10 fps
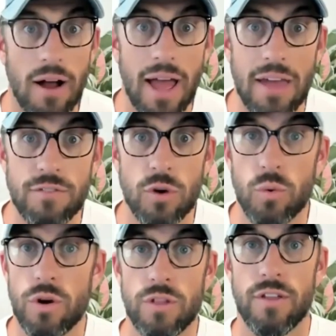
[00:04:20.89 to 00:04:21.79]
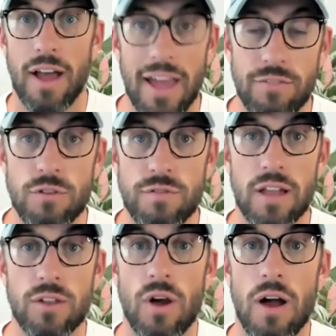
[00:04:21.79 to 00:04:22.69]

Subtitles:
I have no worth. I have no value.